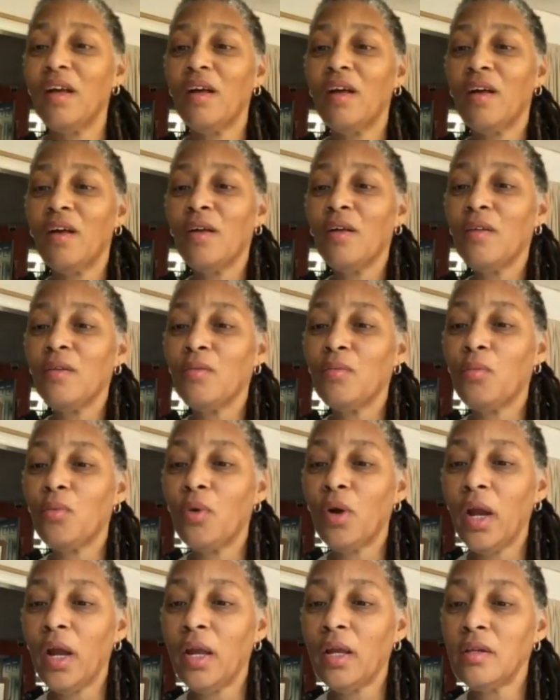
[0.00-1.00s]
All
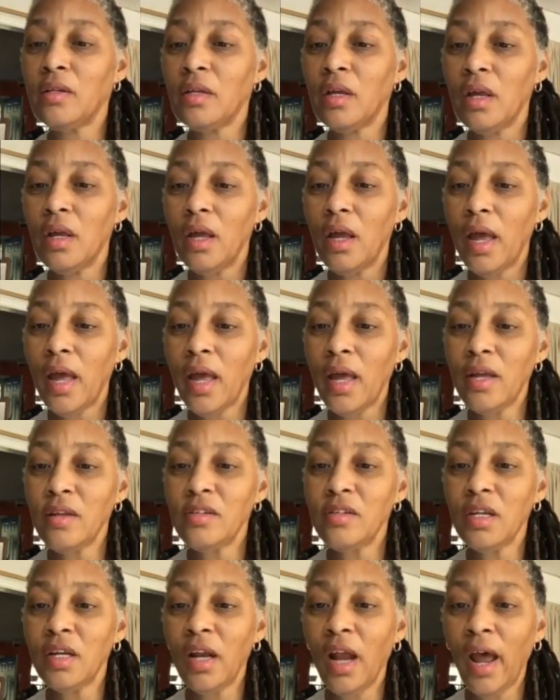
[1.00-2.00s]
right. And
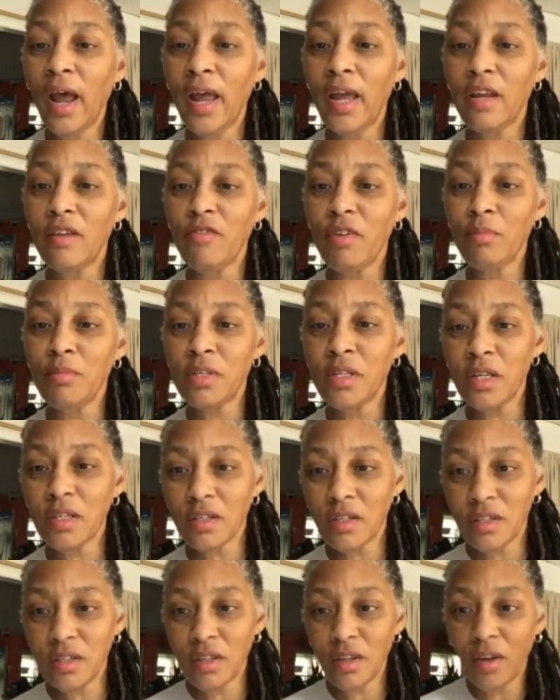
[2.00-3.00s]
tonight, from
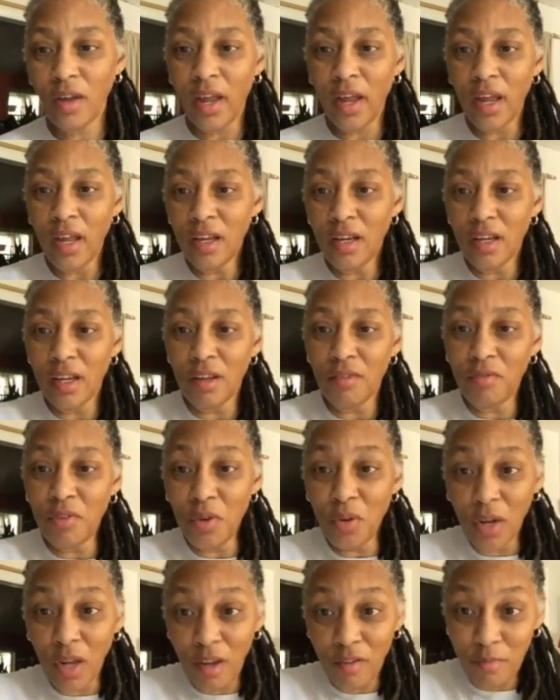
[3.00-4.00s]
6 until 8, if
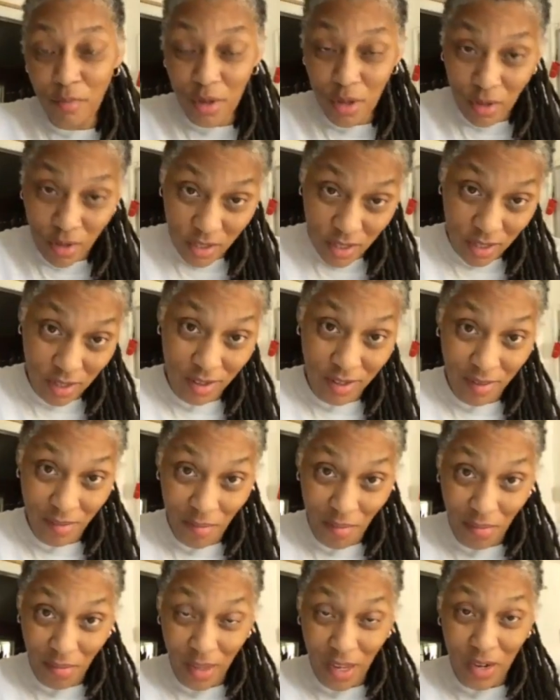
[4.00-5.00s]
you love music
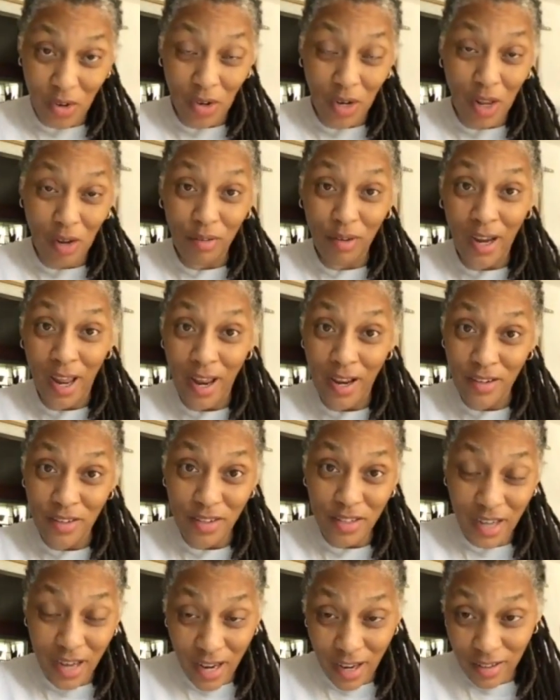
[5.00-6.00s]
and you love Latin
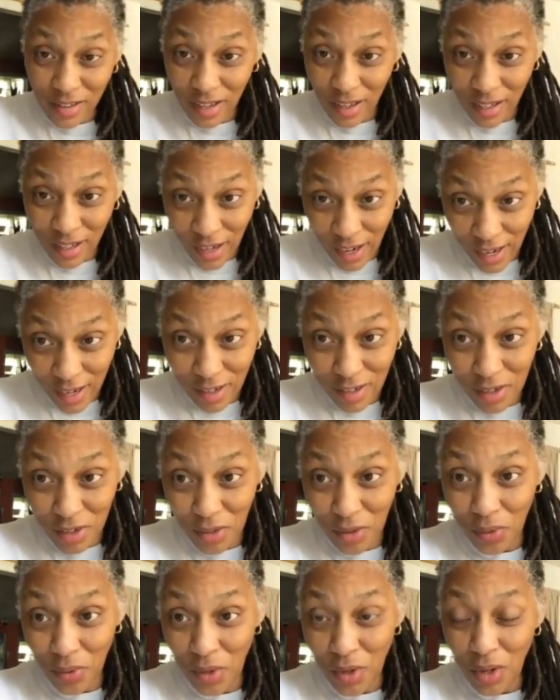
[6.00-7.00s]
jazz like I
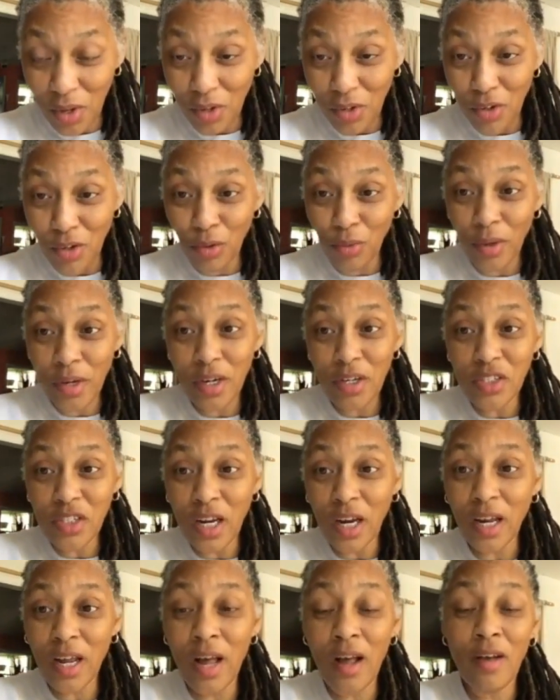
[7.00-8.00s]
do, you'll want to
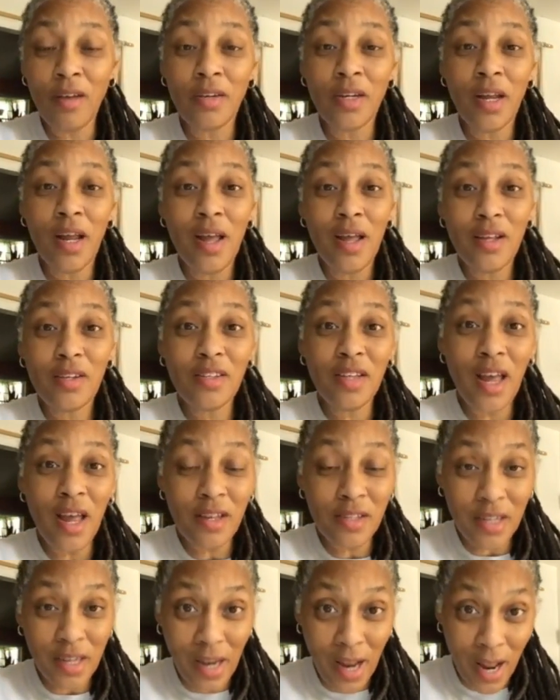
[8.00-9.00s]
check out
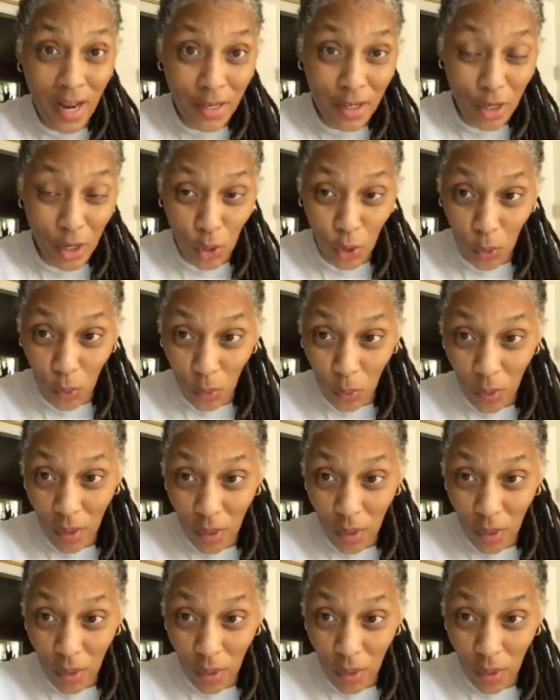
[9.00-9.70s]
Jazziando.